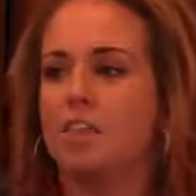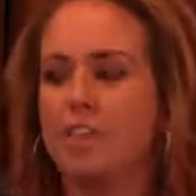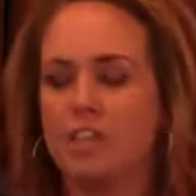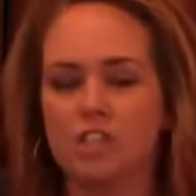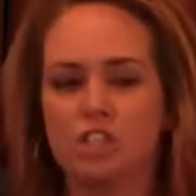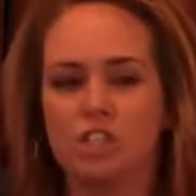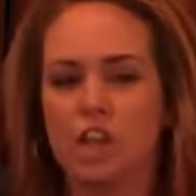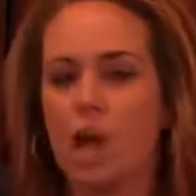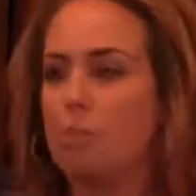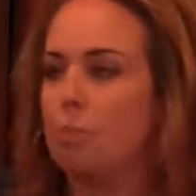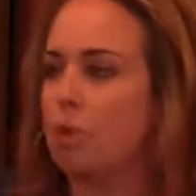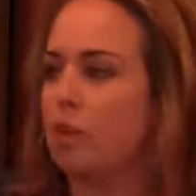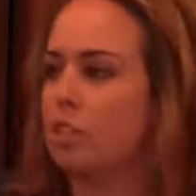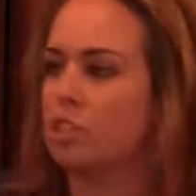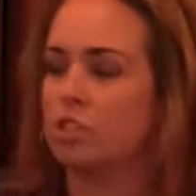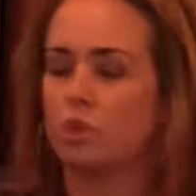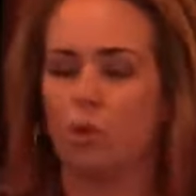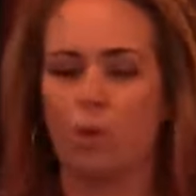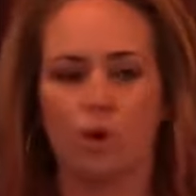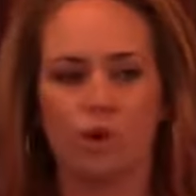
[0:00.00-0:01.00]
this shop
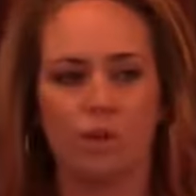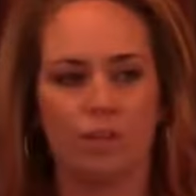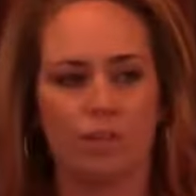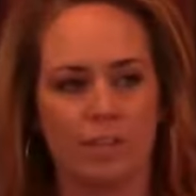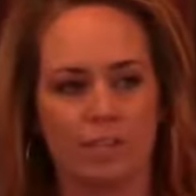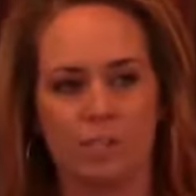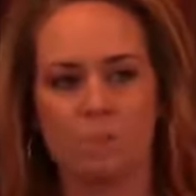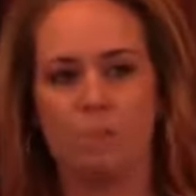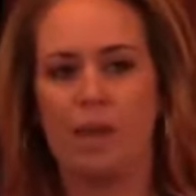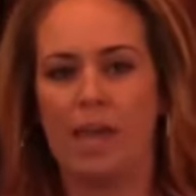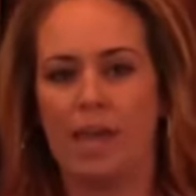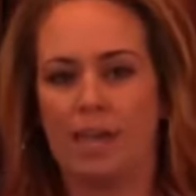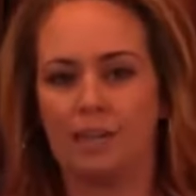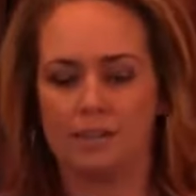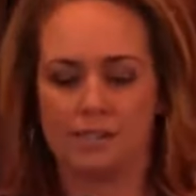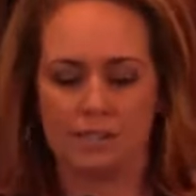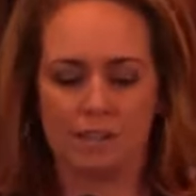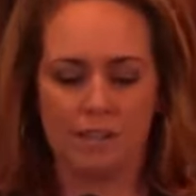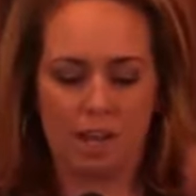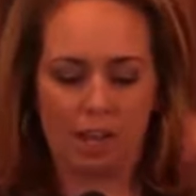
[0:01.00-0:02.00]
wants to order this
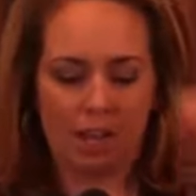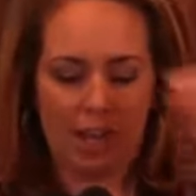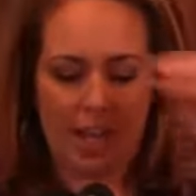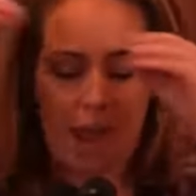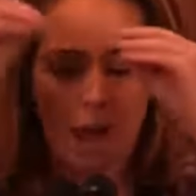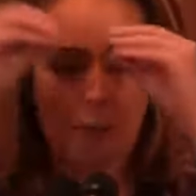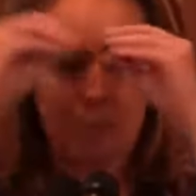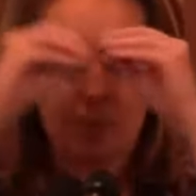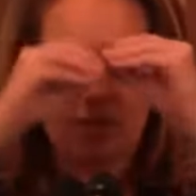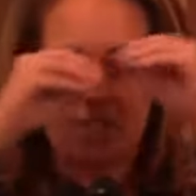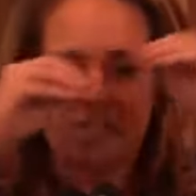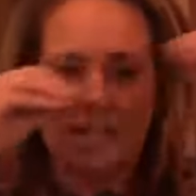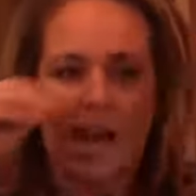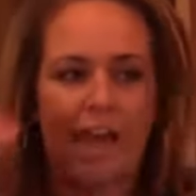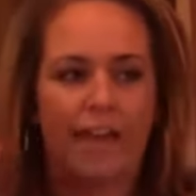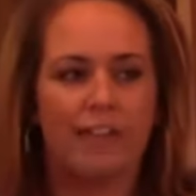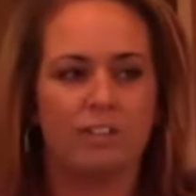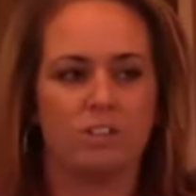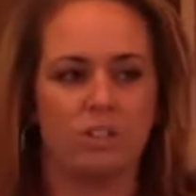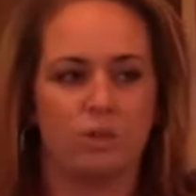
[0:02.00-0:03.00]
paint. I'm going to
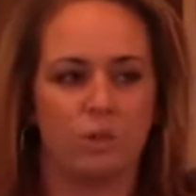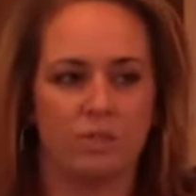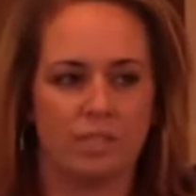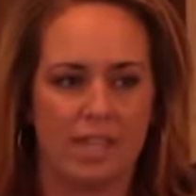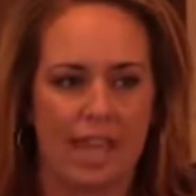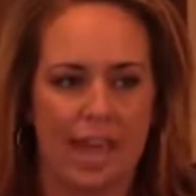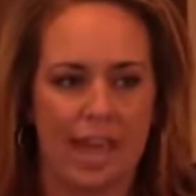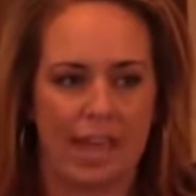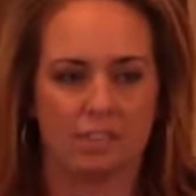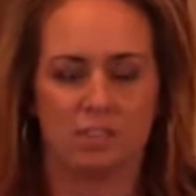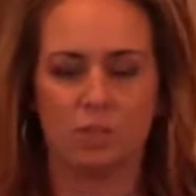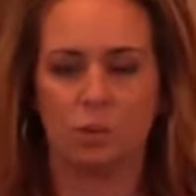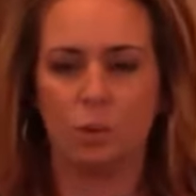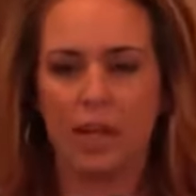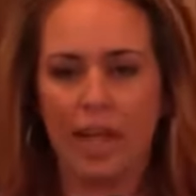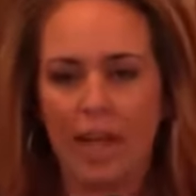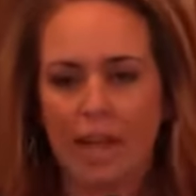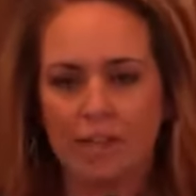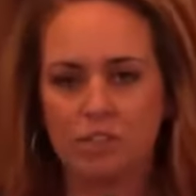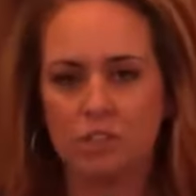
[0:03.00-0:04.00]
tie it to a task.
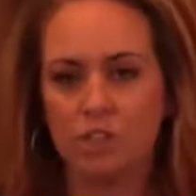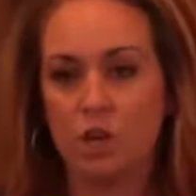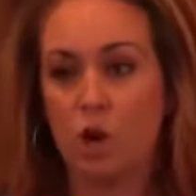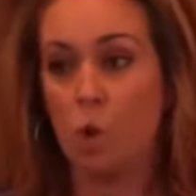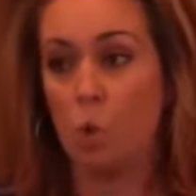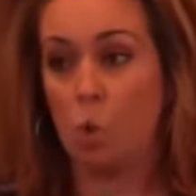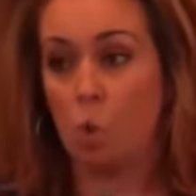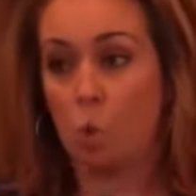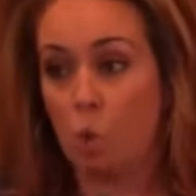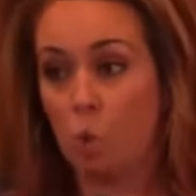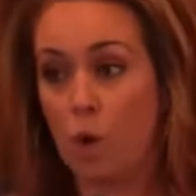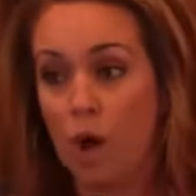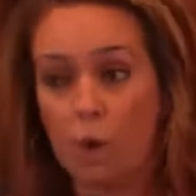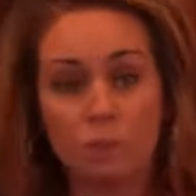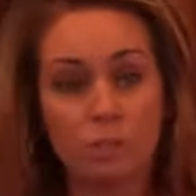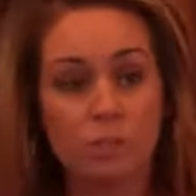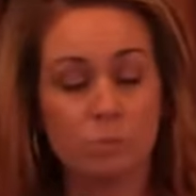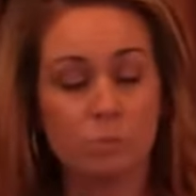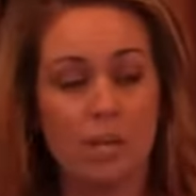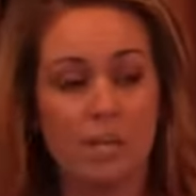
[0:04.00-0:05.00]
We had to know
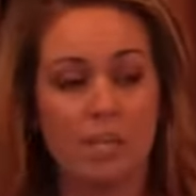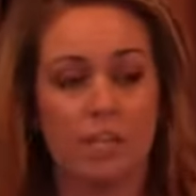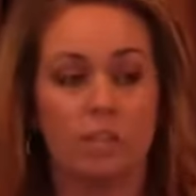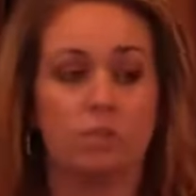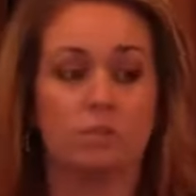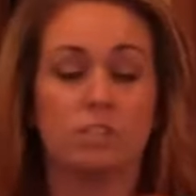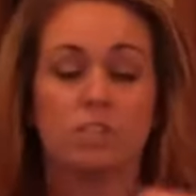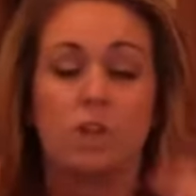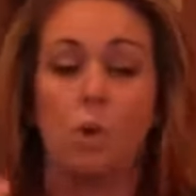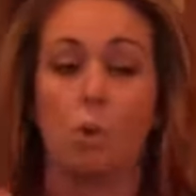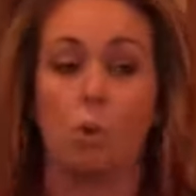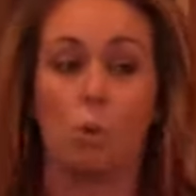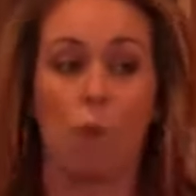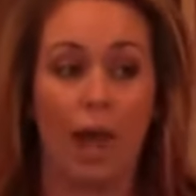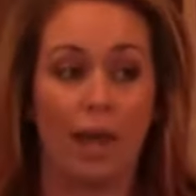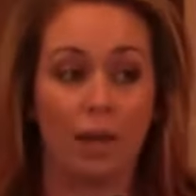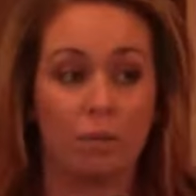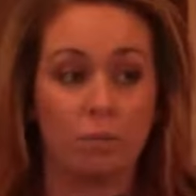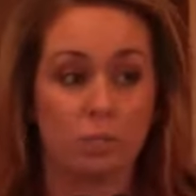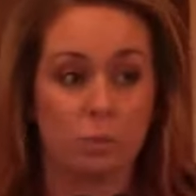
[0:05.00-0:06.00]
what was being used,
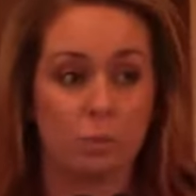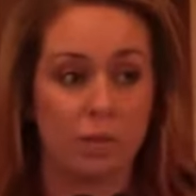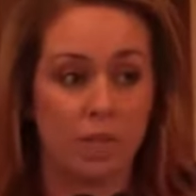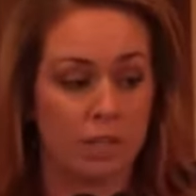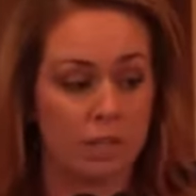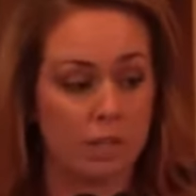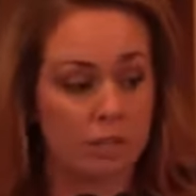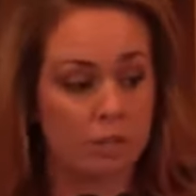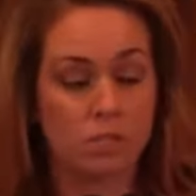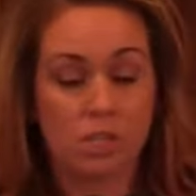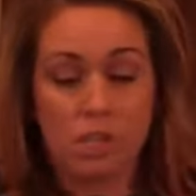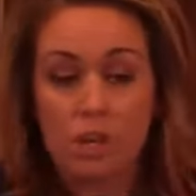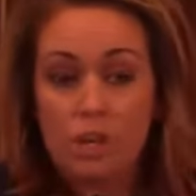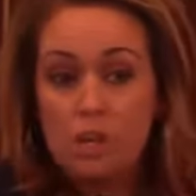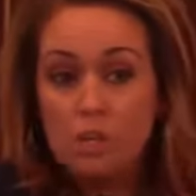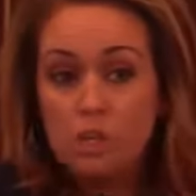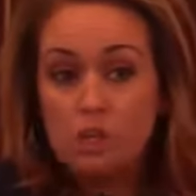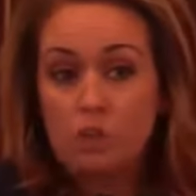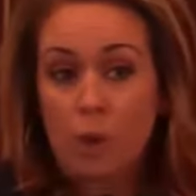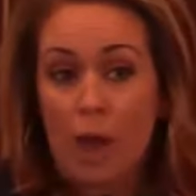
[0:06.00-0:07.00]
why it was being used,
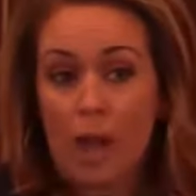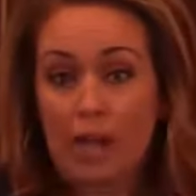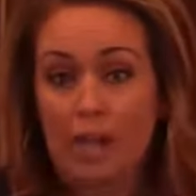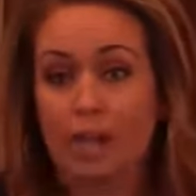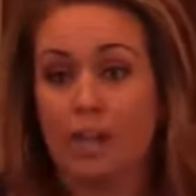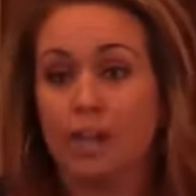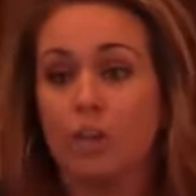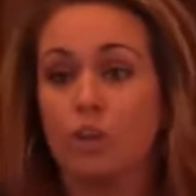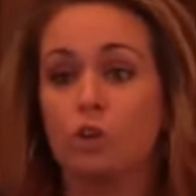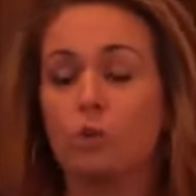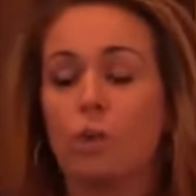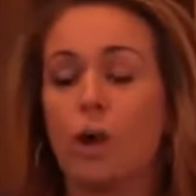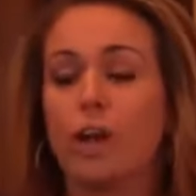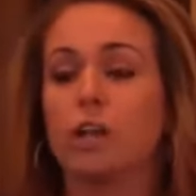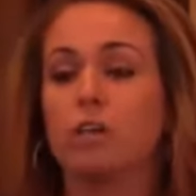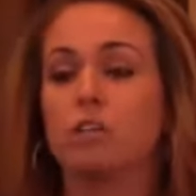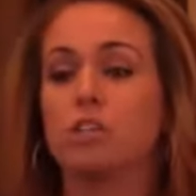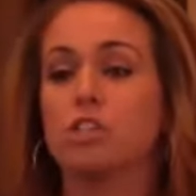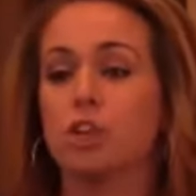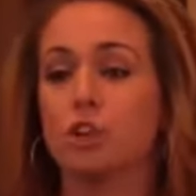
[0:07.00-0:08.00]
tracking it
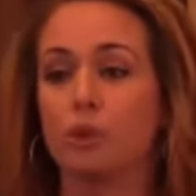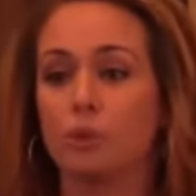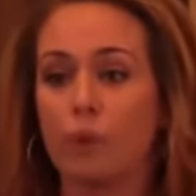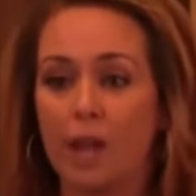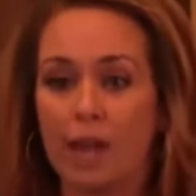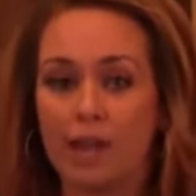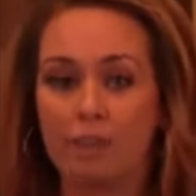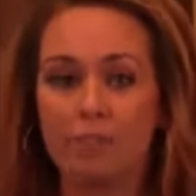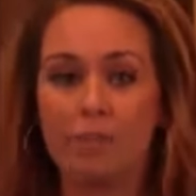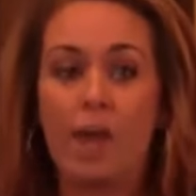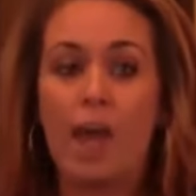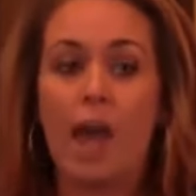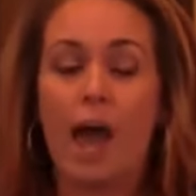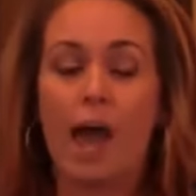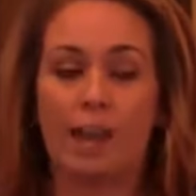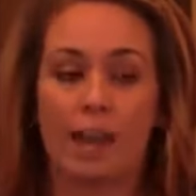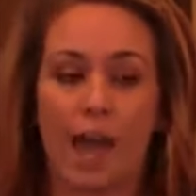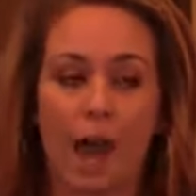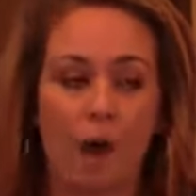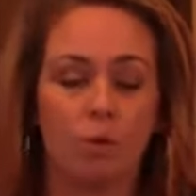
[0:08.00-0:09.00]
cradle to grave
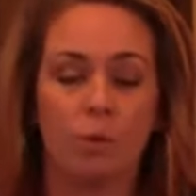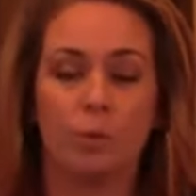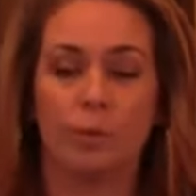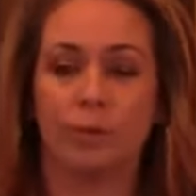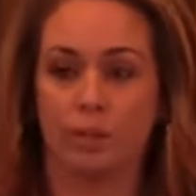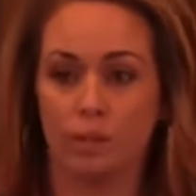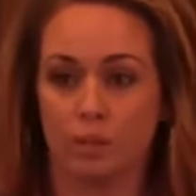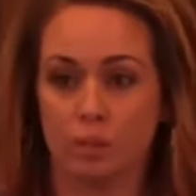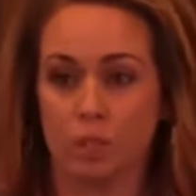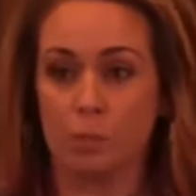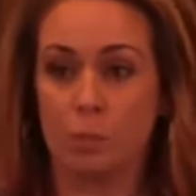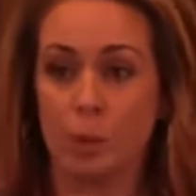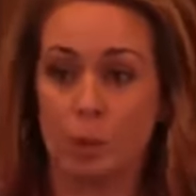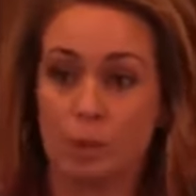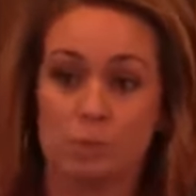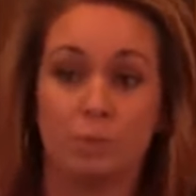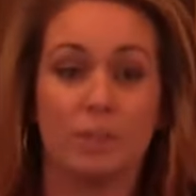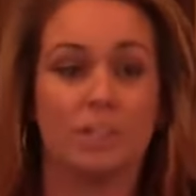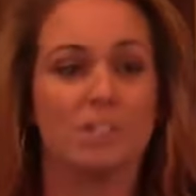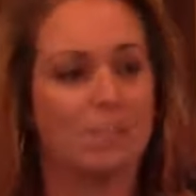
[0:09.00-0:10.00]
on how we were going to
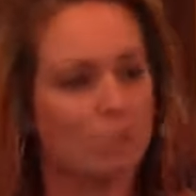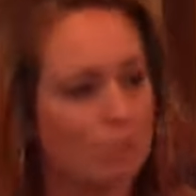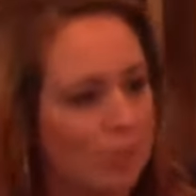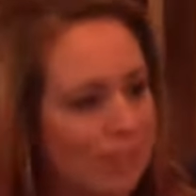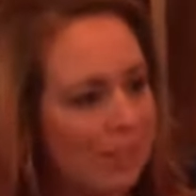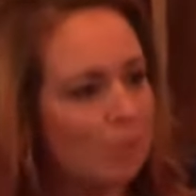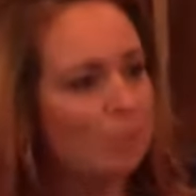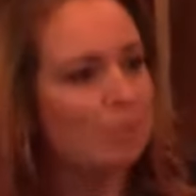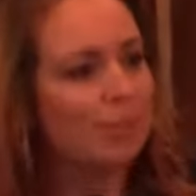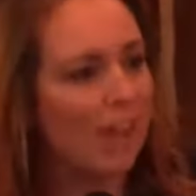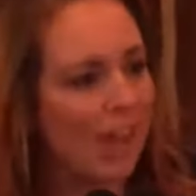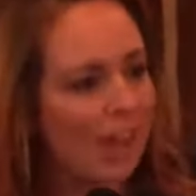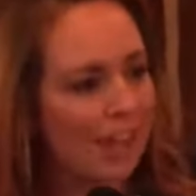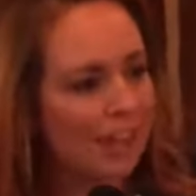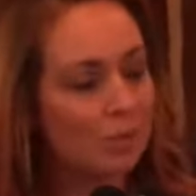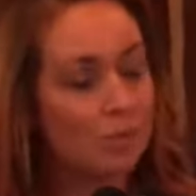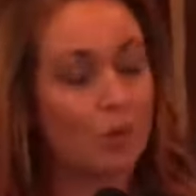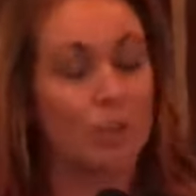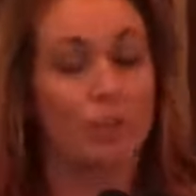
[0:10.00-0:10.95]
dispose of it to be compliant